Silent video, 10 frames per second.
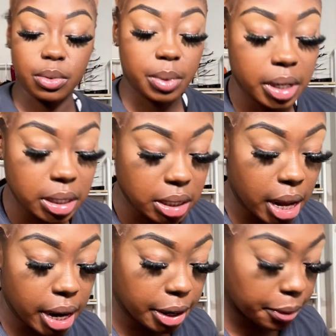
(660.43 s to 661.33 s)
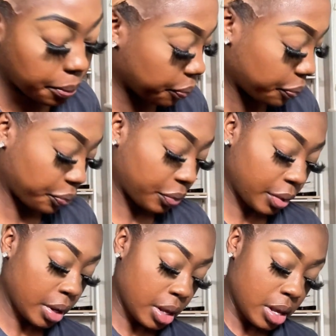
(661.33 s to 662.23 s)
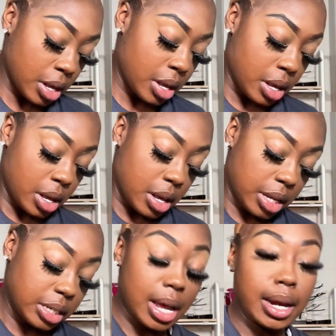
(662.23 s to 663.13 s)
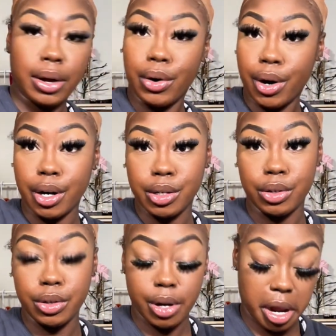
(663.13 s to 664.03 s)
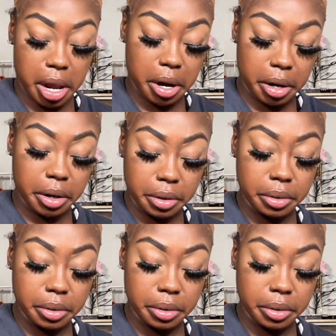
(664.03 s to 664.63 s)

to where it's like, it's not that hard to do your hair.